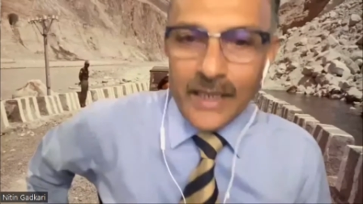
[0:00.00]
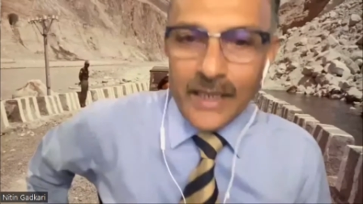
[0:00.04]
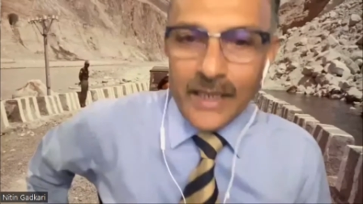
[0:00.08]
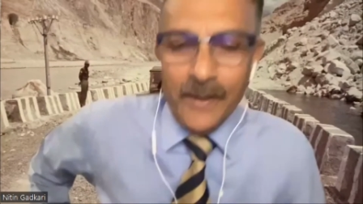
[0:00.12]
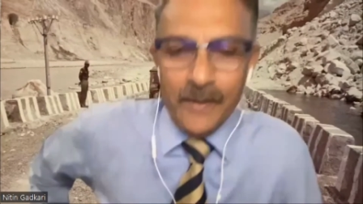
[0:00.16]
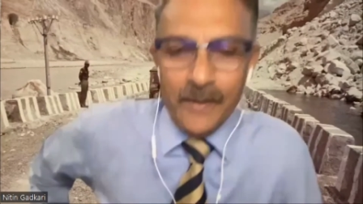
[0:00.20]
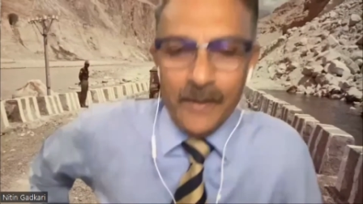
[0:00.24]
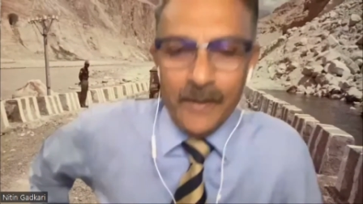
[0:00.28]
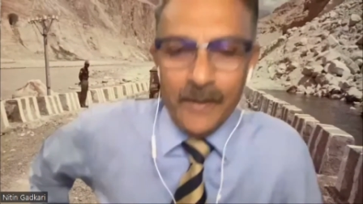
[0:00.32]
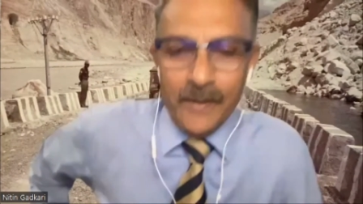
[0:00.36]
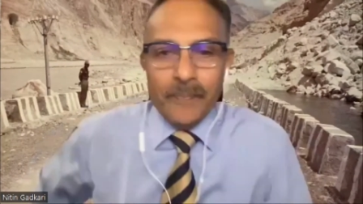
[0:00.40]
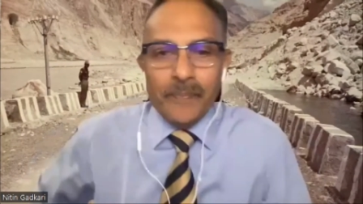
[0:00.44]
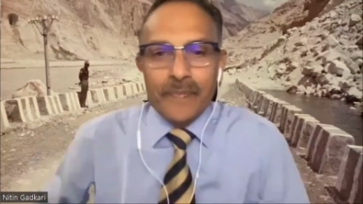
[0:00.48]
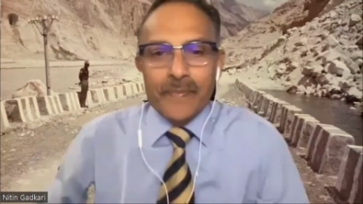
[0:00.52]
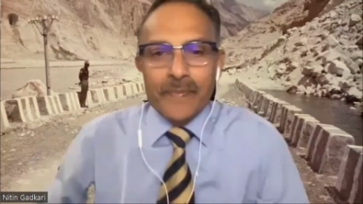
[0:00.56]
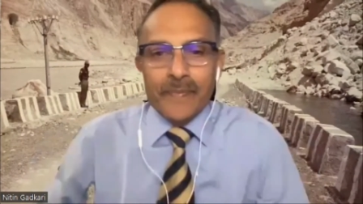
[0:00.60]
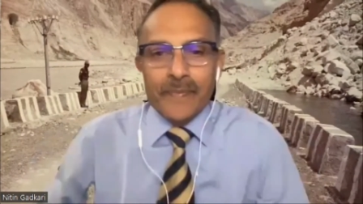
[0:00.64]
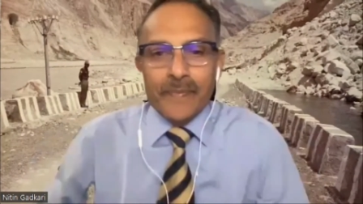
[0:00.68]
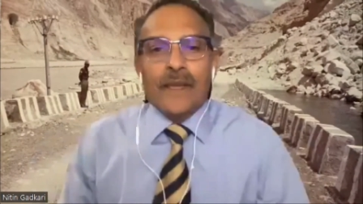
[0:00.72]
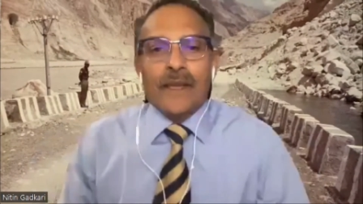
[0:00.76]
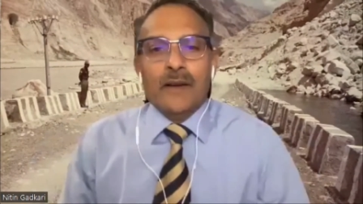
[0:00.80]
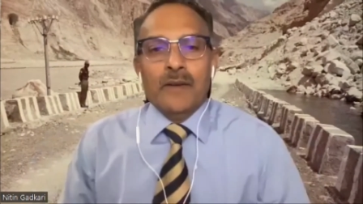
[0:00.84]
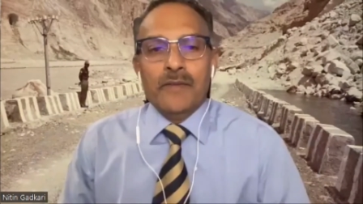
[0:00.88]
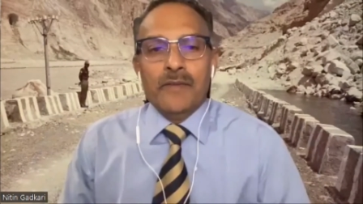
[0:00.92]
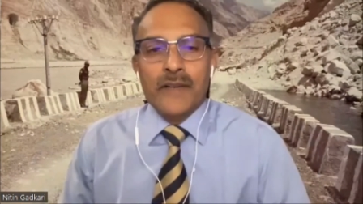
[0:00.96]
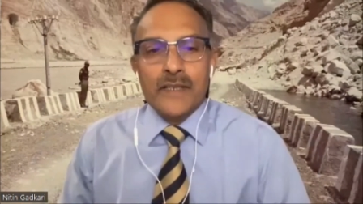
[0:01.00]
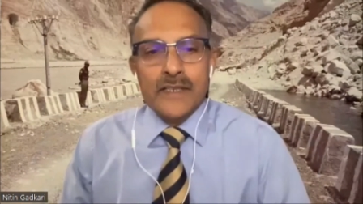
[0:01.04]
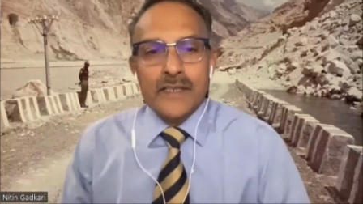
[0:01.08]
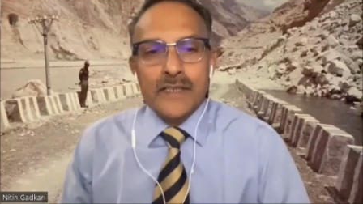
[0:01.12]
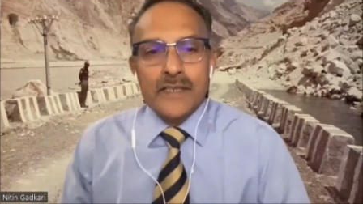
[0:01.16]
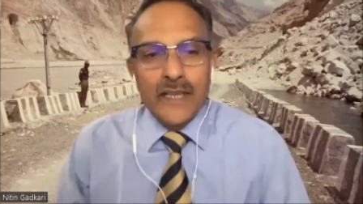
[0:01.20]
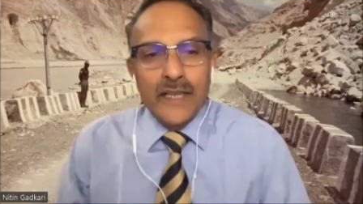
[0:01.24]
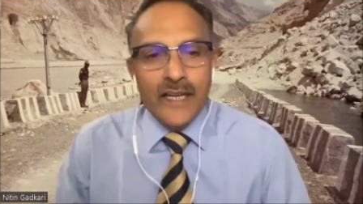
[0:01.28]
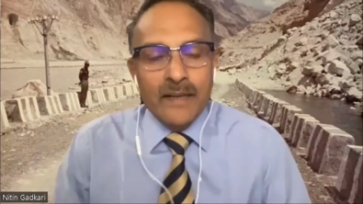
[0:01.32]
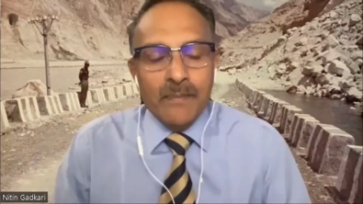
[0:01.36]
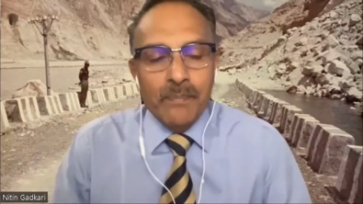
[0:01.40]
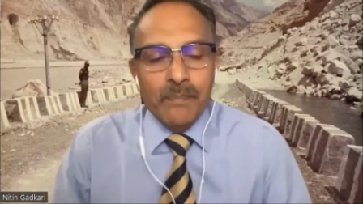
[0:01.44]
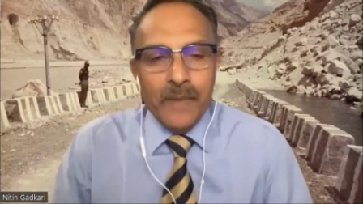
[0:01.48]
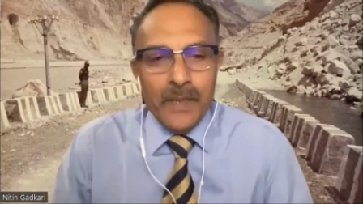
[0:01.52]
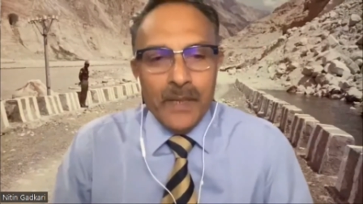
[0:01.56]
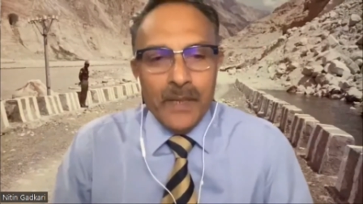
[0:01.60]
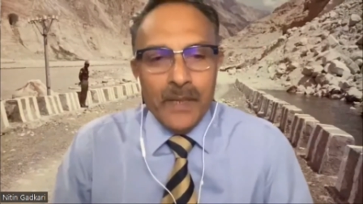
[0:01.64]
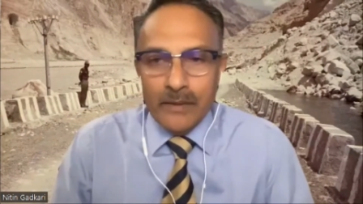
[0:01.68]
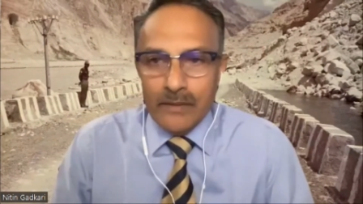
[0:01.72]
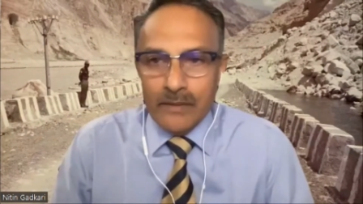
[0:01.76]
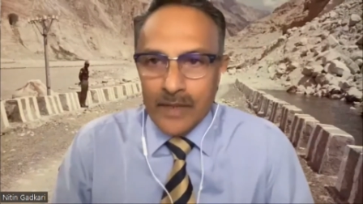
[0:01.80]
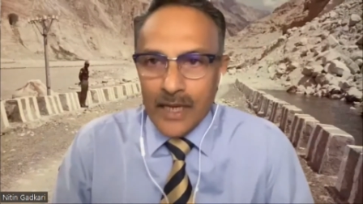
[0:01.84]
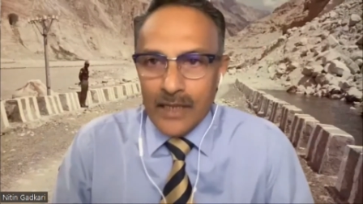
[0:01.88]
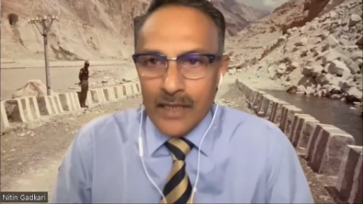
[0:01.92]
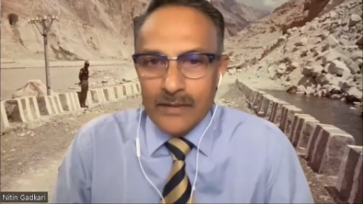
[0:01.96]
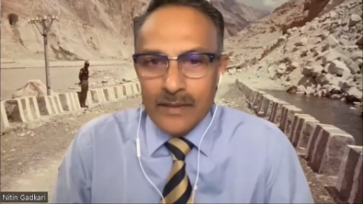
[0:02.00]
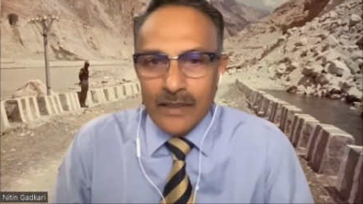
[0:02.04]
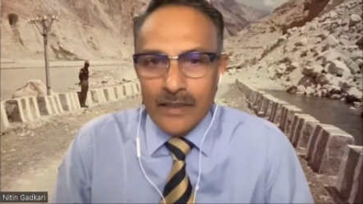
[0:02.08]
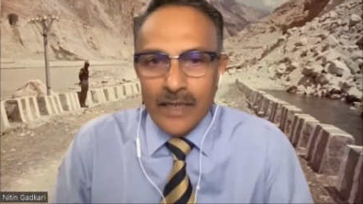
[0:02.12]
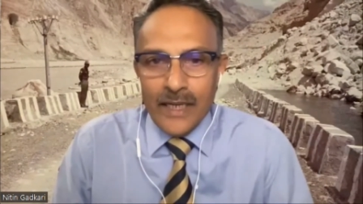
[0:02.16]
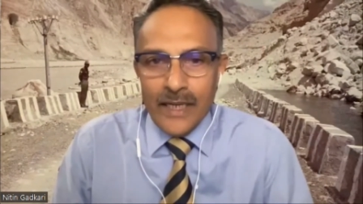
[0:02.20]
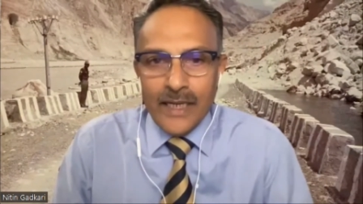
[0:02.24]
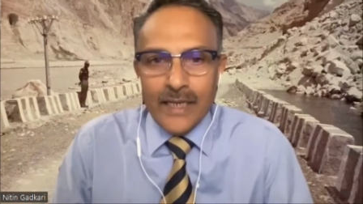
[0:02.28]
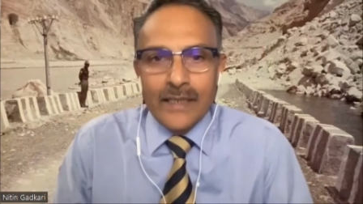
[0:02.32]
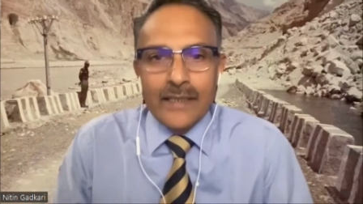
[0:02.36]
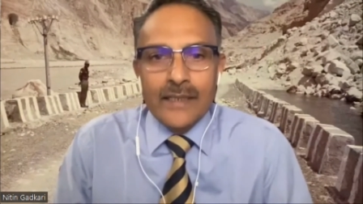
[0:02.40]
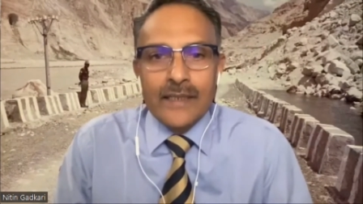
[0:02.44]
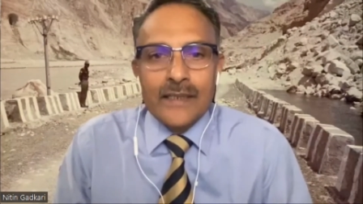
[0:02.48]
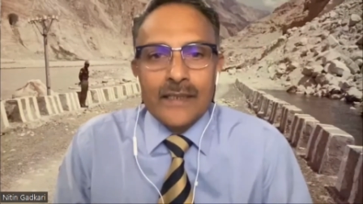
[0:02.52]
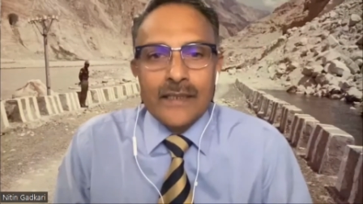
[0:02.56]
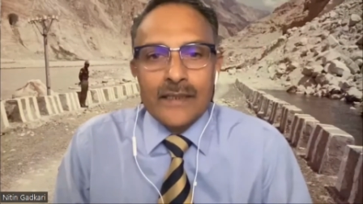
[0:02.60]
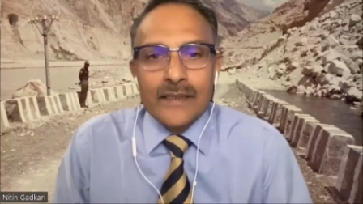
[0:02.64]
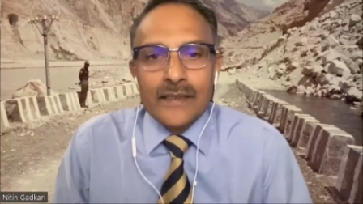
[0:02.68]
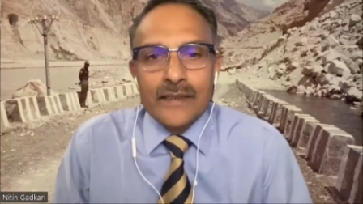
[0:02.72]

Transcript: HK. Firstly, let me congratulate